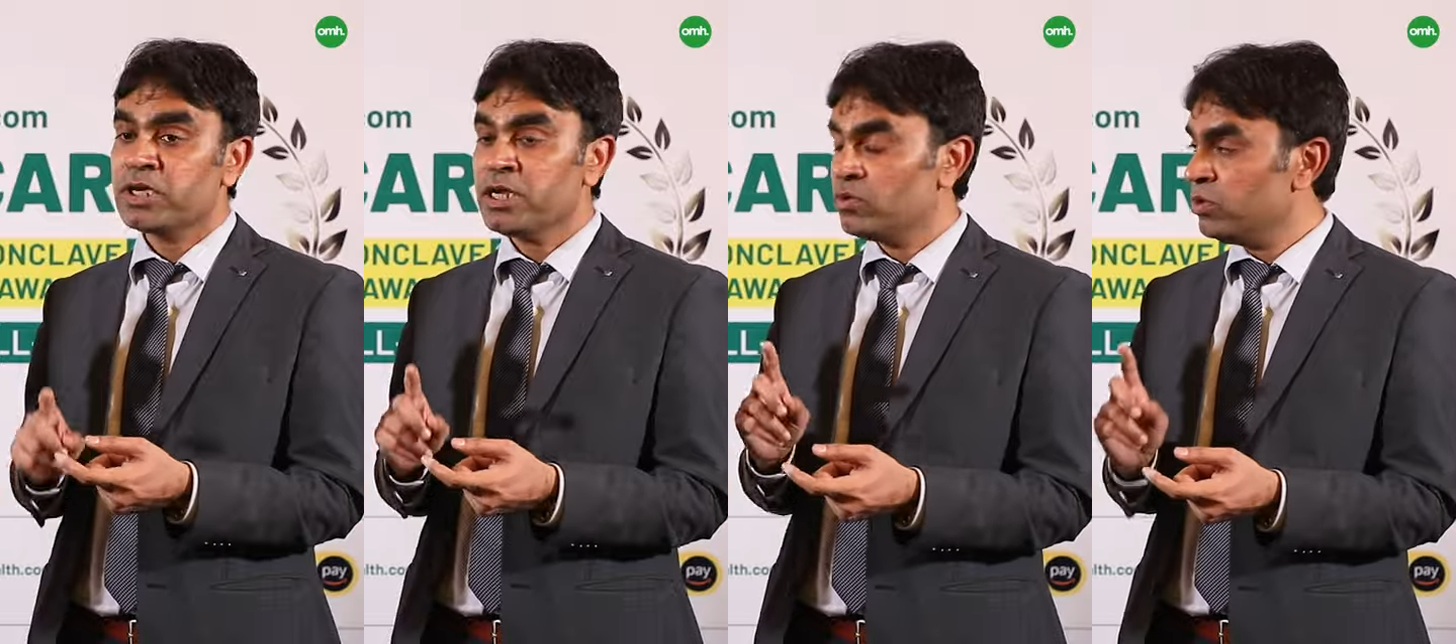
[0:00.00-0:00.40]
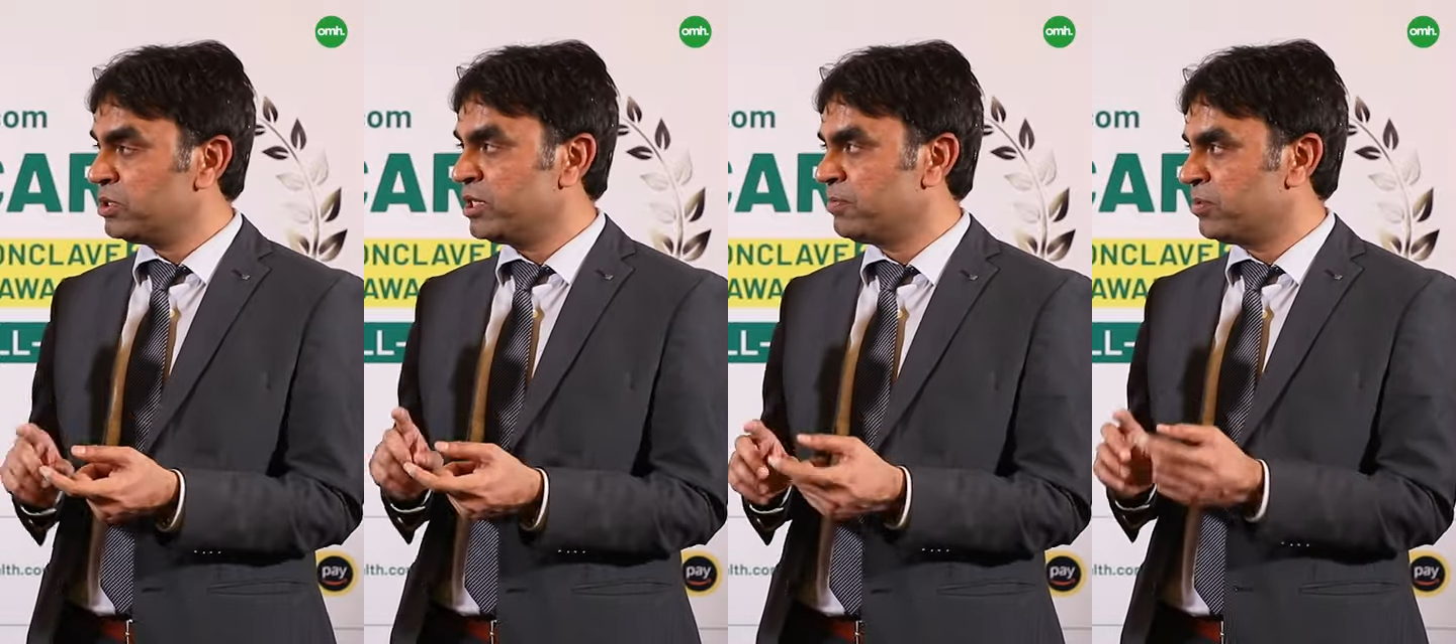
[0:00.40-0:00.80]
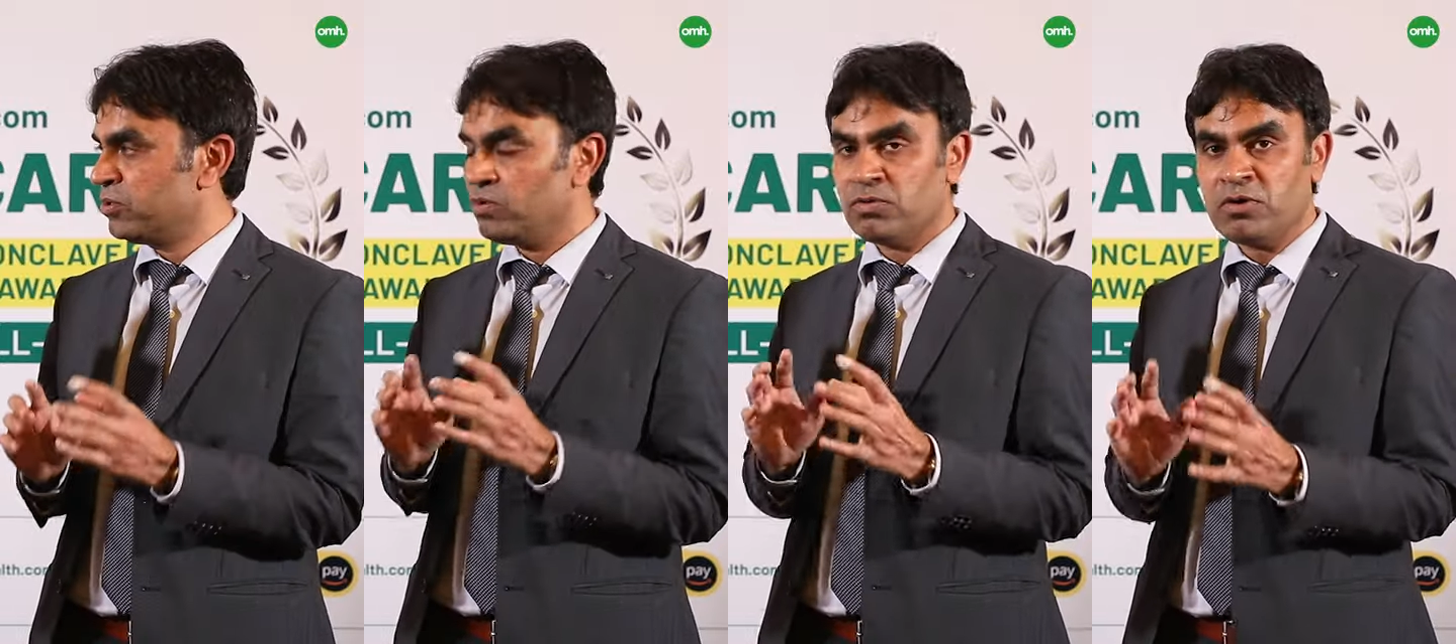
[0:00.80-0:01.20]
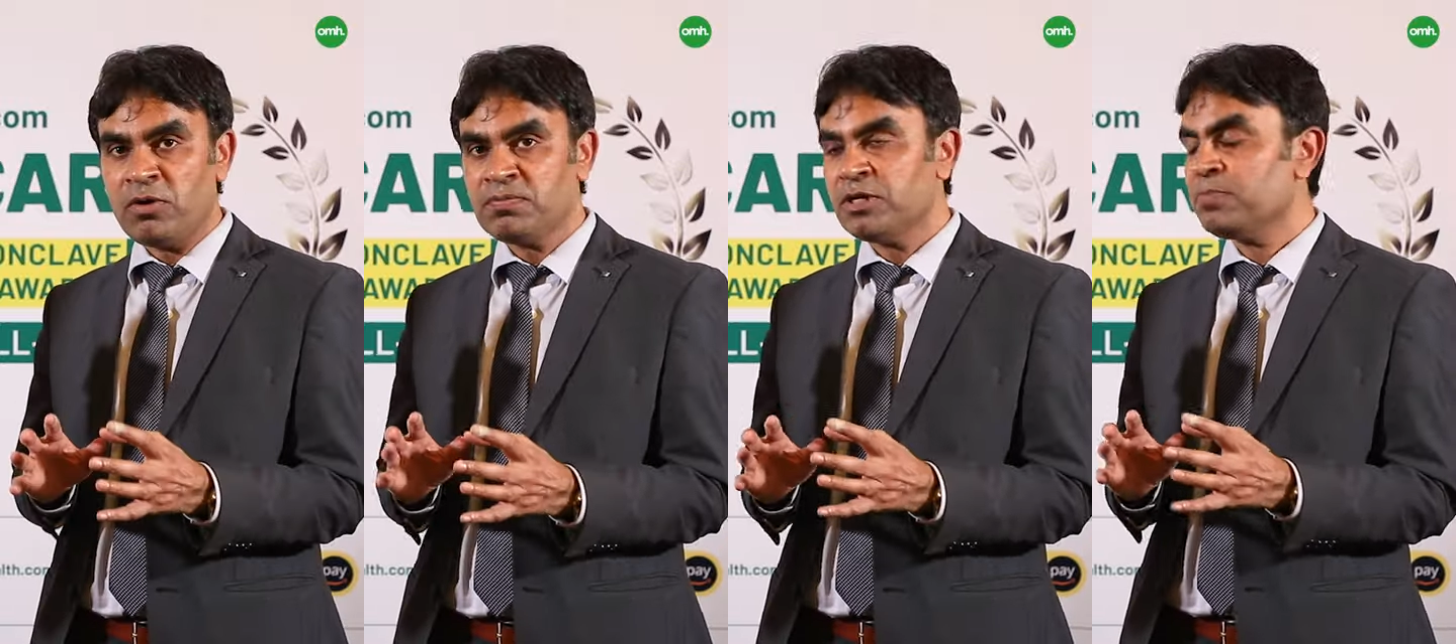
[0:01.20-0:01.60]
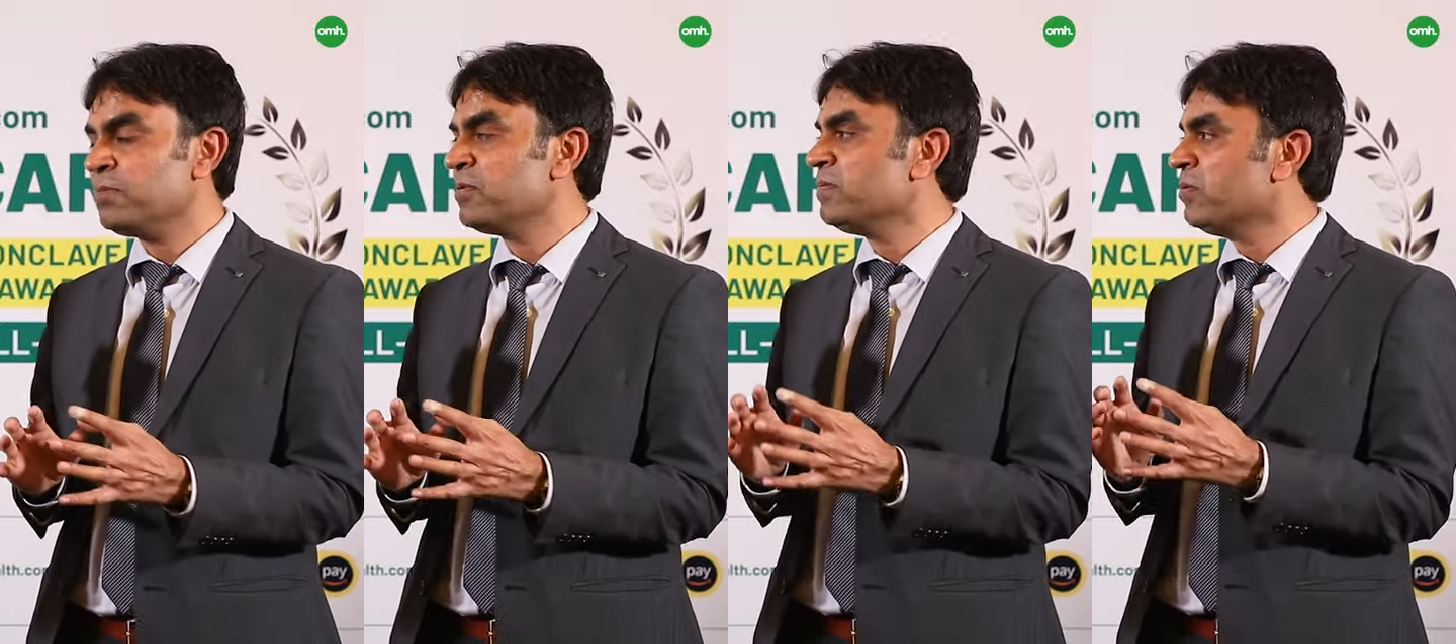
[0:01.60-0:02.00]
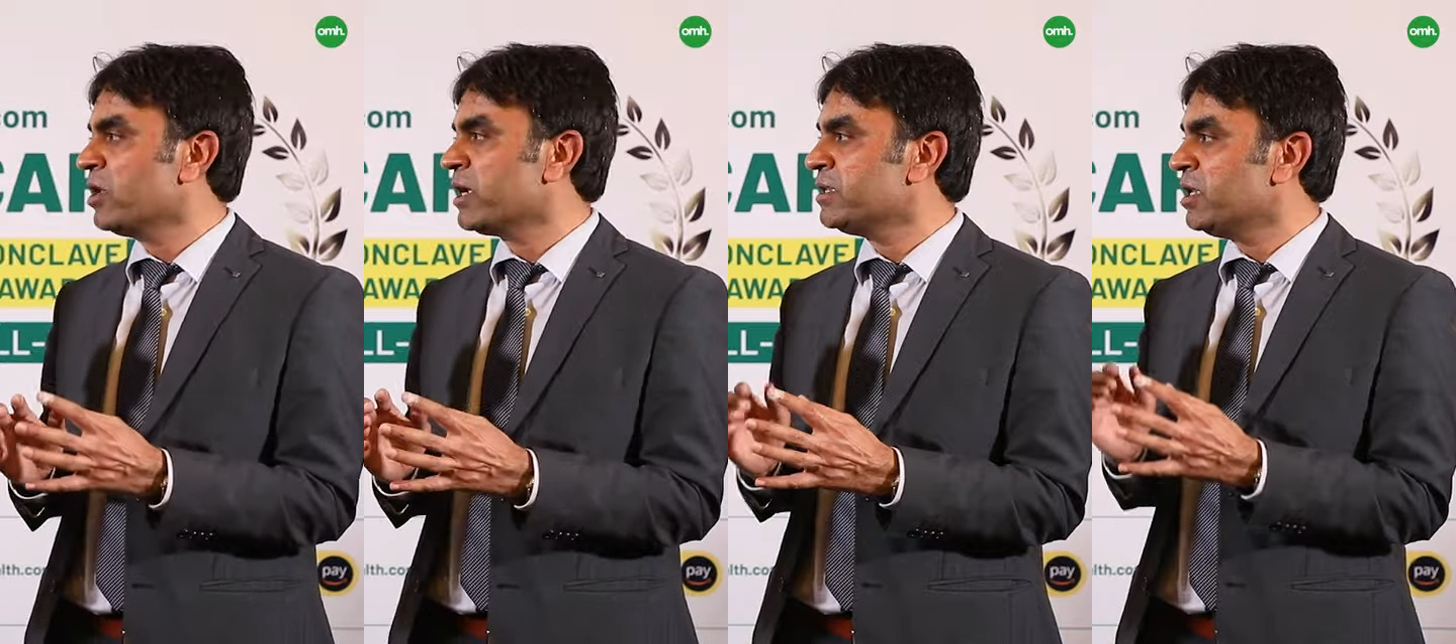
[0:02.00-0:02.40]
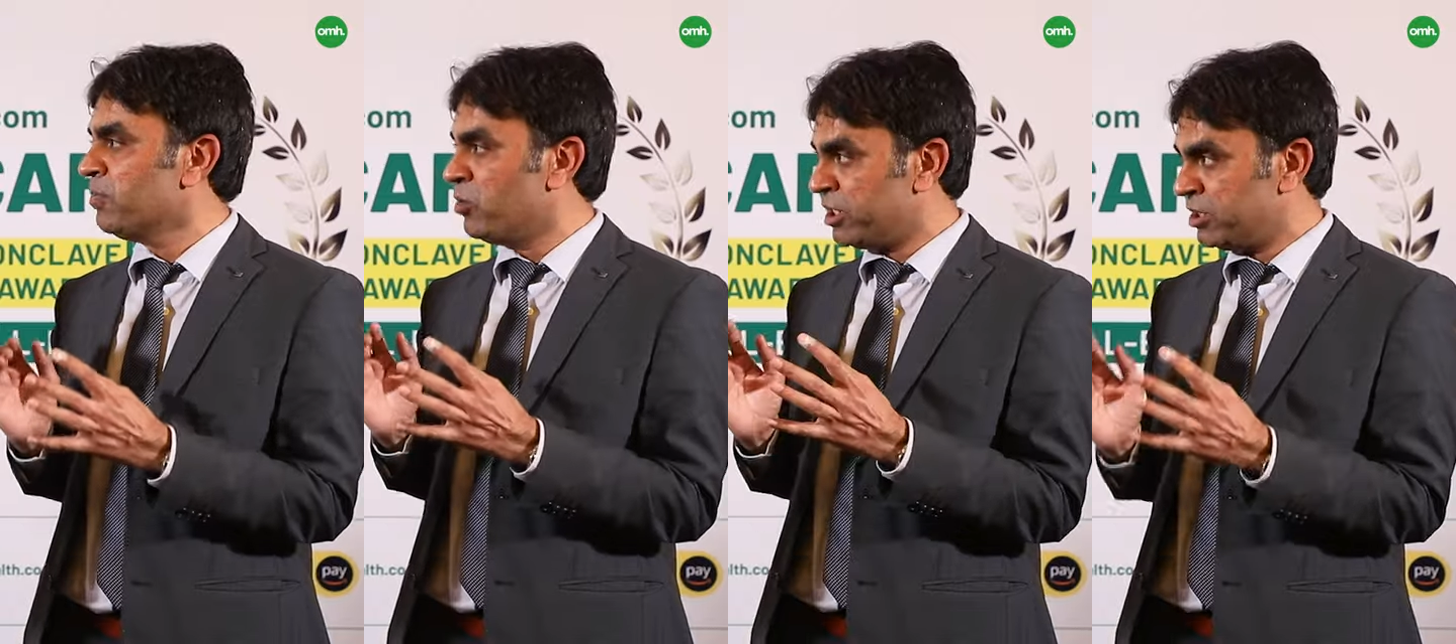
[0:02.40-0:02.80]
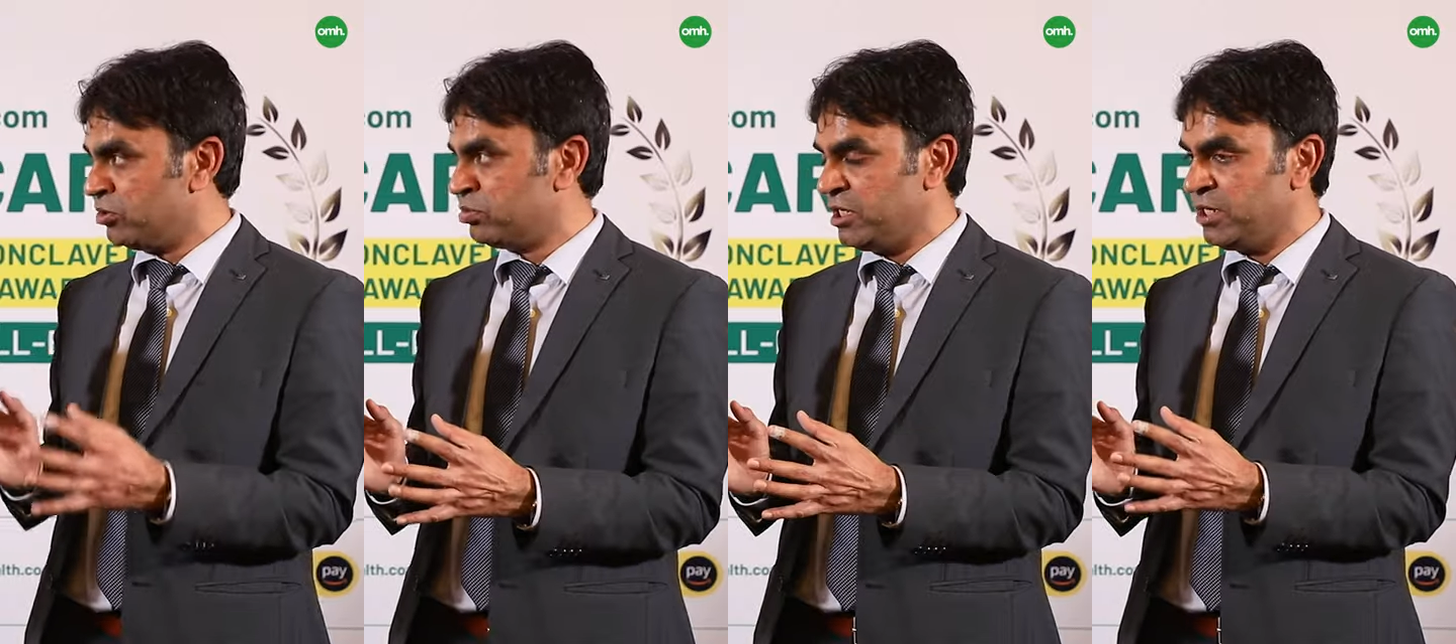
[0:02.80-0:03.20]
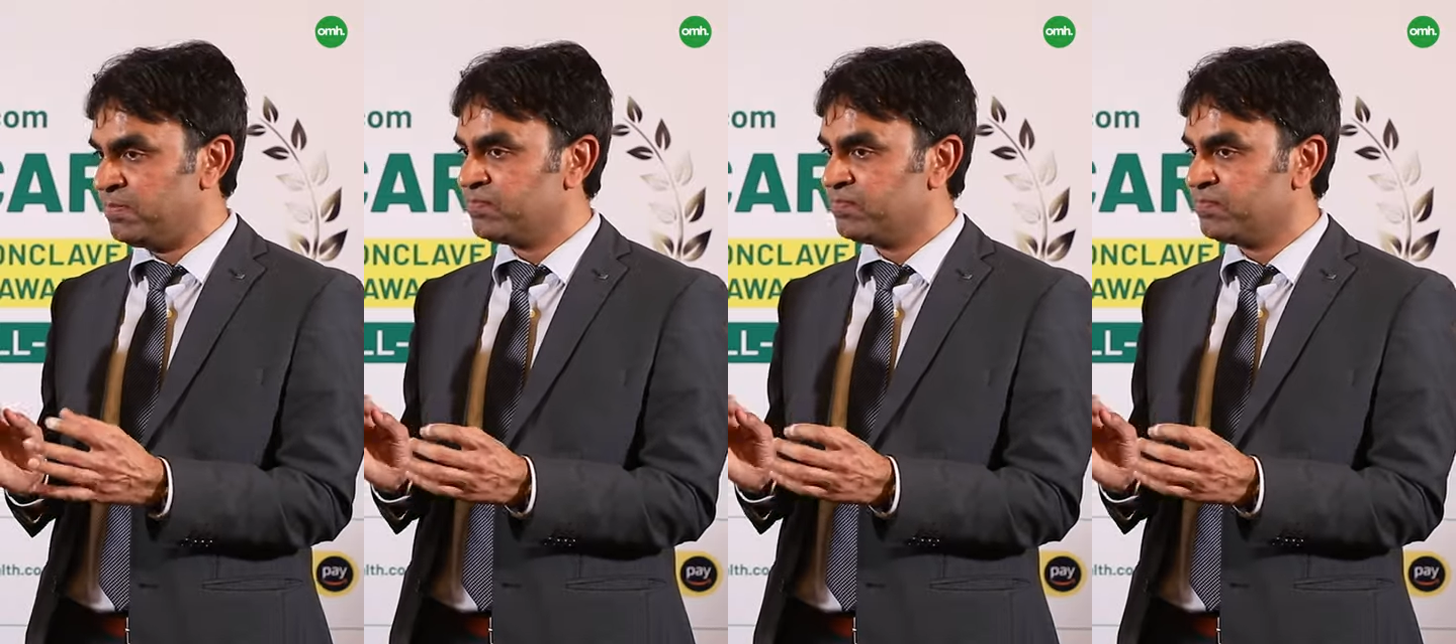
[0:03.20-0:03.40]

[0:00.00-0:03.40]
Second, good sleep. Often people forget the importance of sleep.